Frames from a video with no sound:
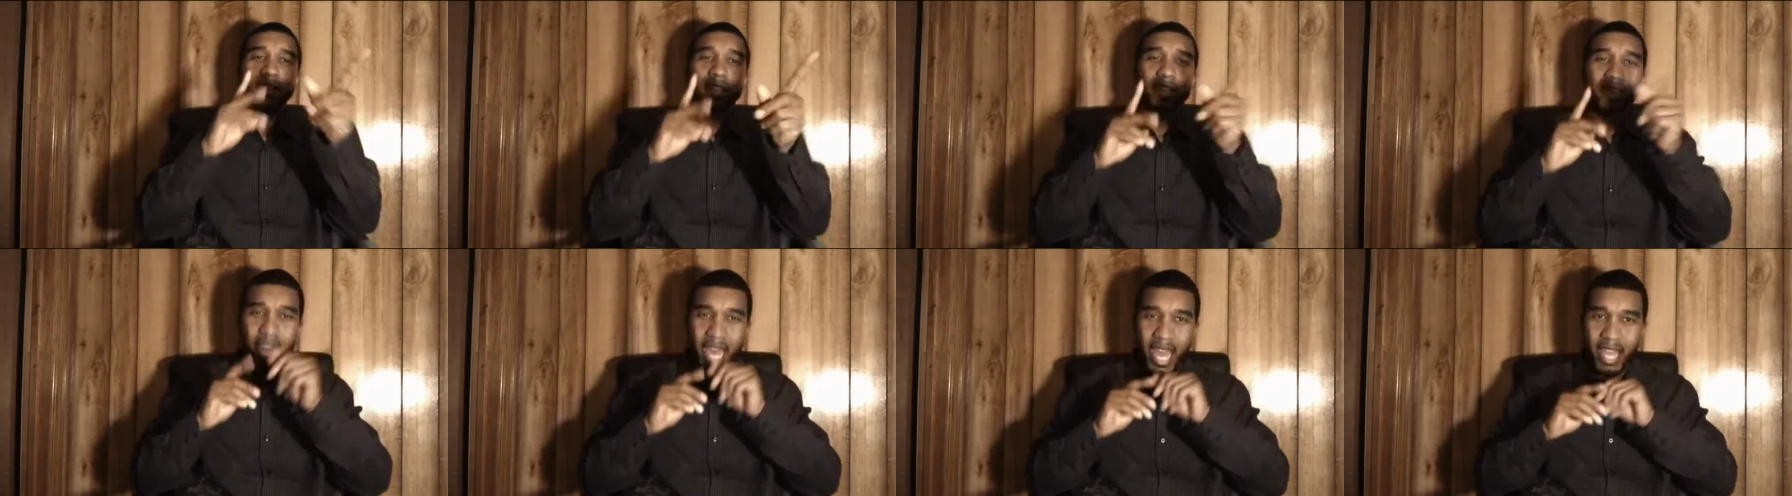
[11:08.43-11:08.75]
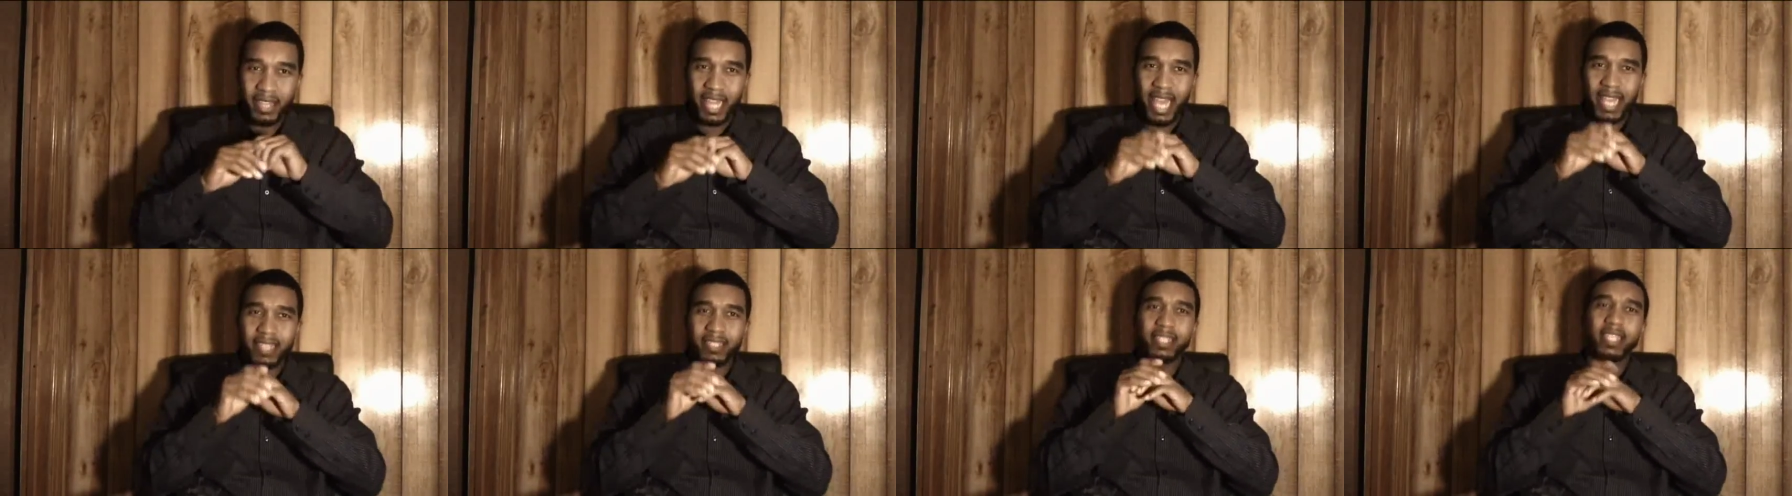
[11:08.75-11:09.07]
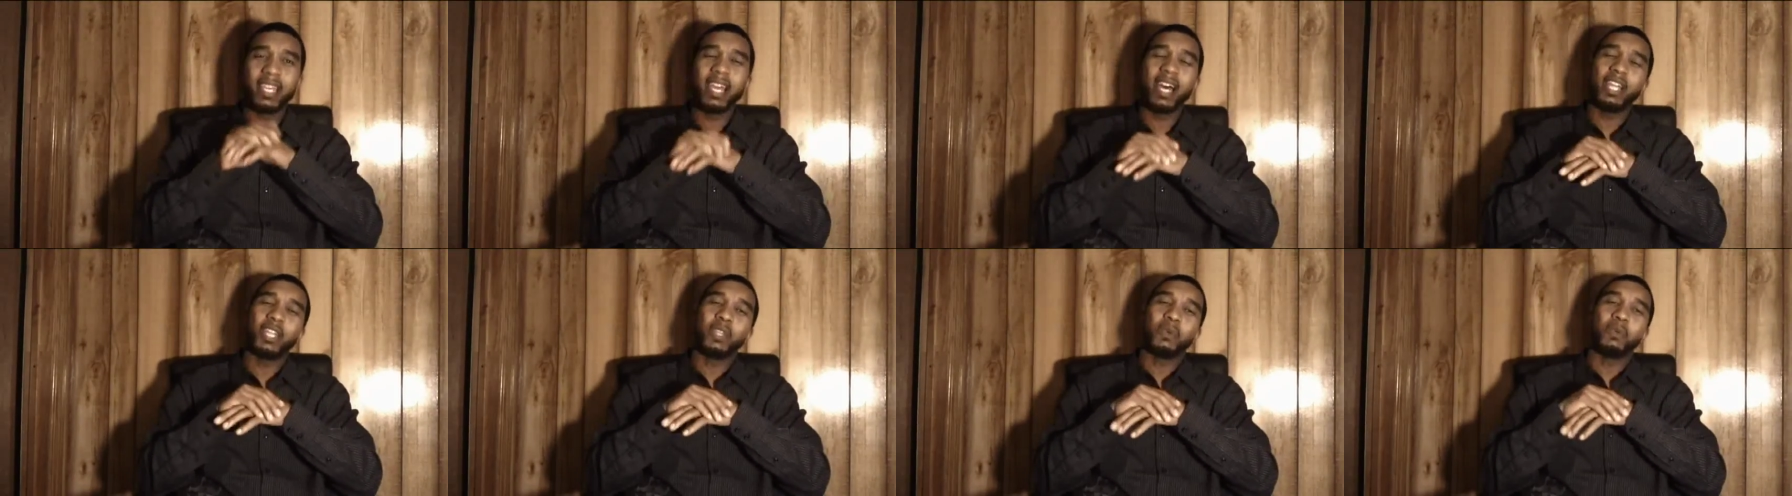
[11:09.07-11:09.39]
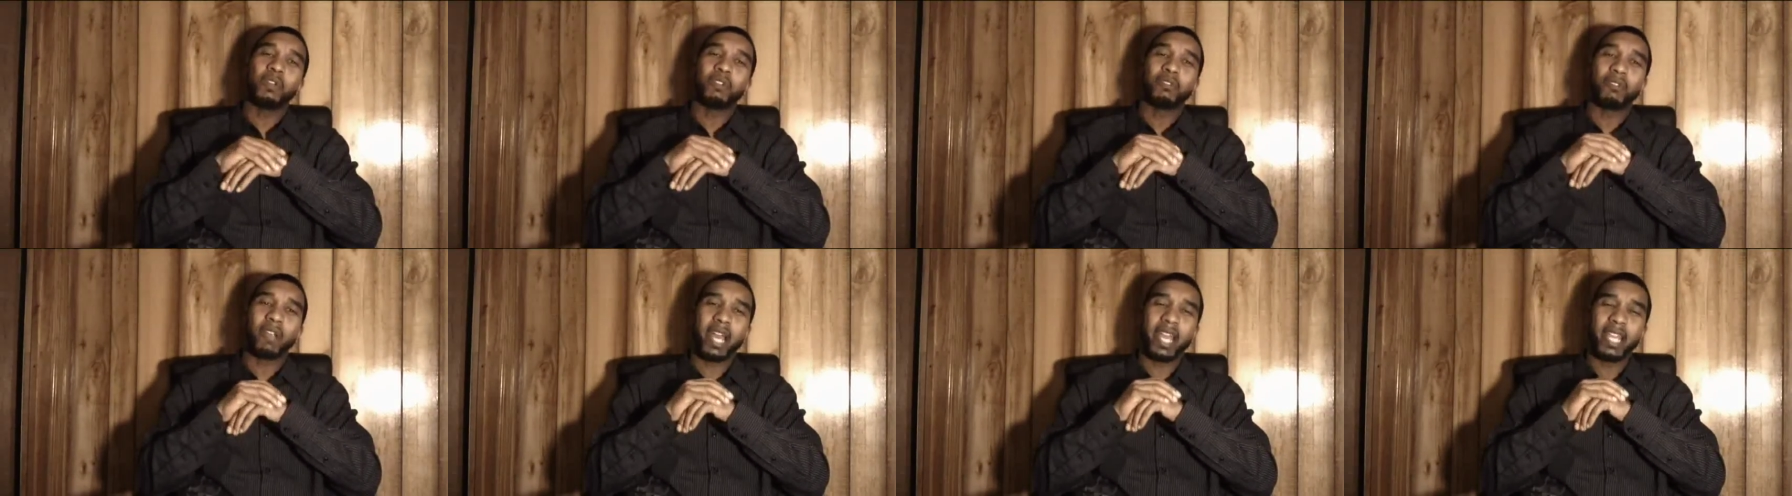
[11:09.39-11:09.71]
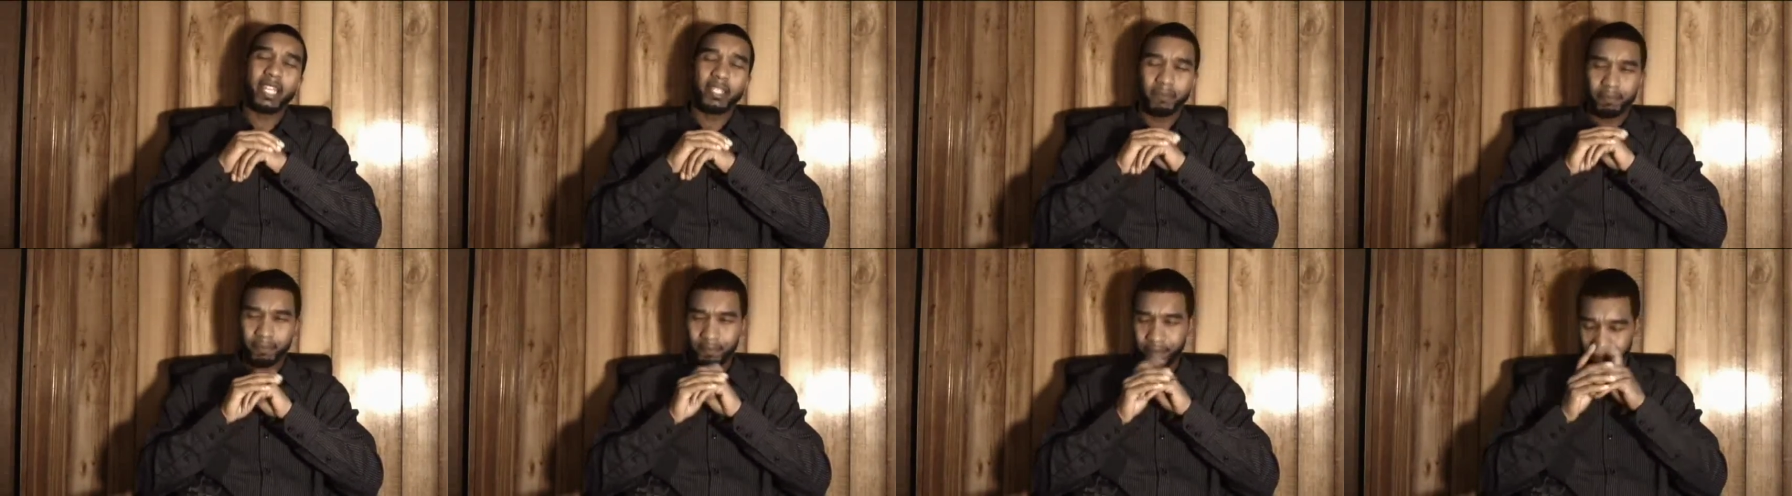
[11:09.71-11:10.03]
only that, that's the other one,
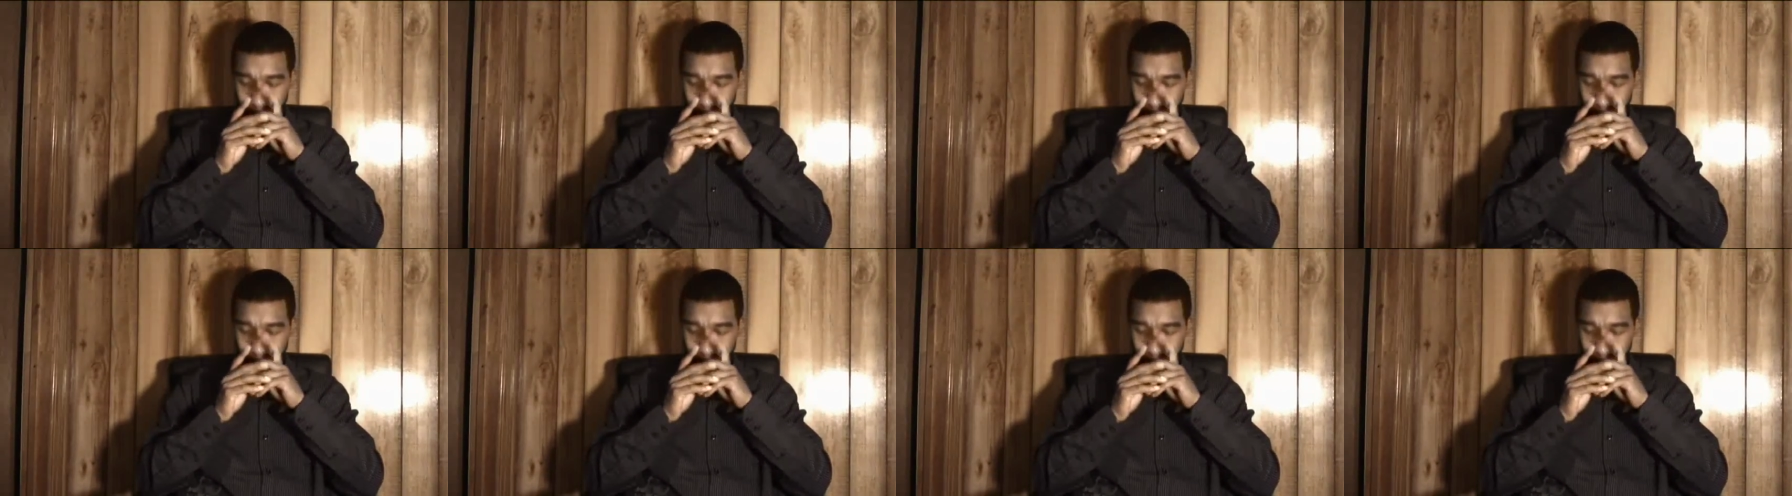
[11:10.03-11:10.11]
right?